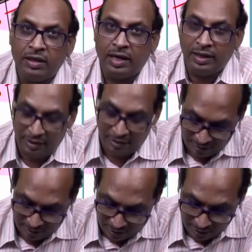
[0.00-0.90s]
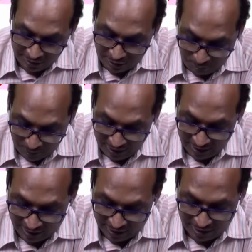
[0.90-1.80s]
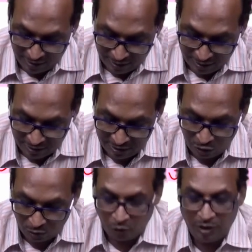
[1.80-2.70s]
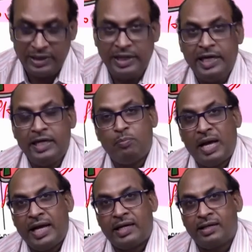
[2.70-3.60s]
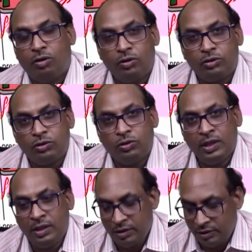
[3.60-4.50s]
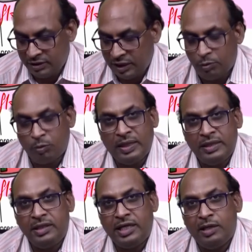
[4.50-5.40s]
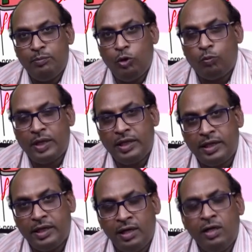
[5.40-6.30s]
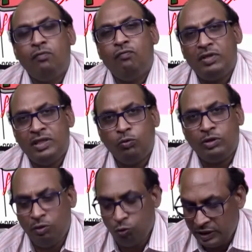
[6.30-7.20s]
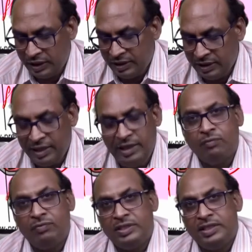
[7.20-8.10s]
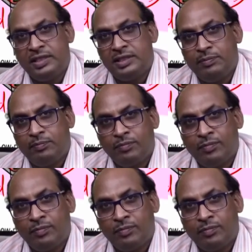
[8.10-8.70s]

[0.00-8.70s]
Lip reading: and high speed at 0.8 Mach also. This type of engine can be operated without losing any efficiency.